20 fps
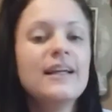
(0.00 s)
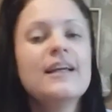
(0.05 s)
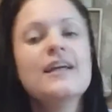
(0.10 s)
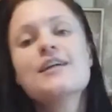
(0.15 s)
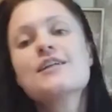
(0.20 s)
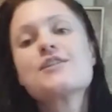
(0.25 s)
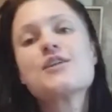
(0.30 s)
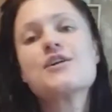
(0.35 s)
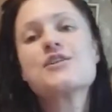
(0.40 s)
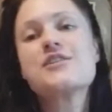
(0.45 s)

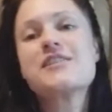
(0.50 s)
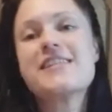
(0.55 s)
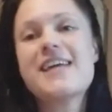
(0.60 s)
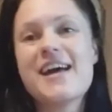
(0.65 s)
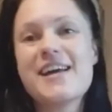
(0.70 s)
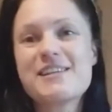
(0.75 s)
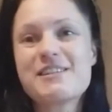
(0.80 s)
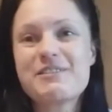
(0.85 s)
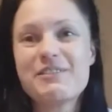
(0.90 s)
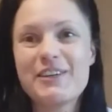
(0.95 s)
So
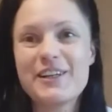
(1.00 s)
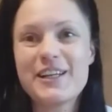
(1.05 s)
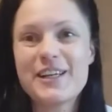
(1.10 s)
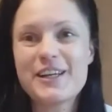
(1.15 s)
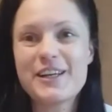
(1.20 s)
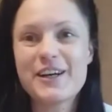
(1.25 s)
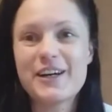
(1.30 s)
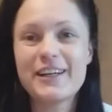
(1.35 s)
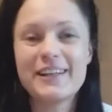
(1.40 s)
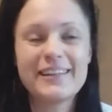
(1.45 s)
today's
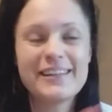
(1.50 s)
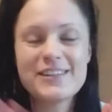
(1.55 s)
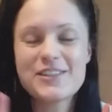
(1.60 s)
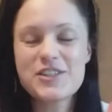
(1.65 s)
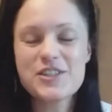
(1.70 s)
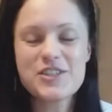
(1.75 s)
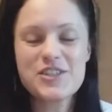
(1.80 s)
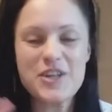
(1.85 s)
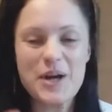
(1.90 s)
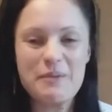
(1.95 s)
video, let's
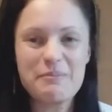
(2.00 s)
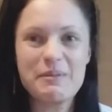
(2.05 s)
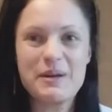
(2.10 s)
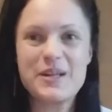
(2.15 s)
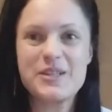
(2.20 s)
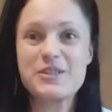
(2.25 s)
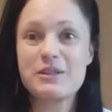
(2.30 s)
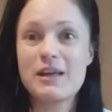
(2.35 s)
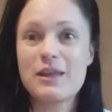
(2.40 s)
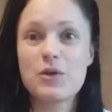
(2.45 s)
just jump
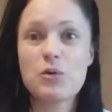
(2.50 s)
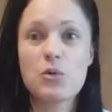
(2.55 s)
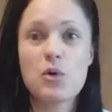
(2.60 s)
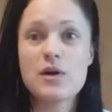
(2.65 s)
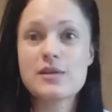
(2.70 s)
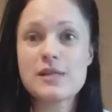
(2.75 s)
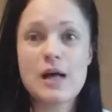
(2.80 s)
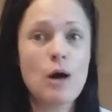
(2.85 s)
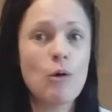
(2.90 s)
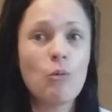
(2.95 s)
into it,
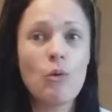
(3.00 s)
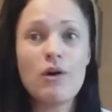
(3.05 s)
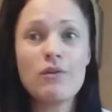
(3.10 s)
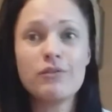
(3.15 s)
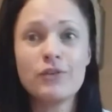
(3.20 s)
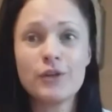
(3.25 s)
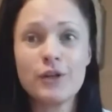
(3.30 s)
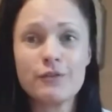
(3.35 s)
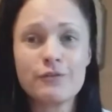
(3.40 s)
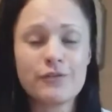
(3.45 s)
otherwise I'll
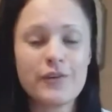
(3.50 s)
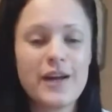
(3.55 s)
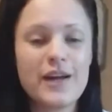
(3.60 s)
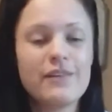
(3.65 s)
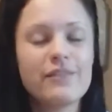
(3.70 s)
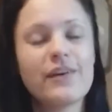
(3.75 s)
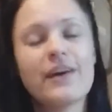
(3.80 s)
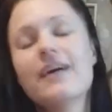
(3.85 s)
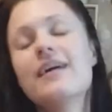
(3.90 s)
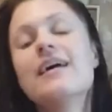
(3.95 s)
waffle on
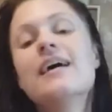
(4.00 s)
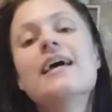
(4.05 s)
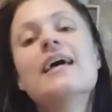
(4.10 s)
forever,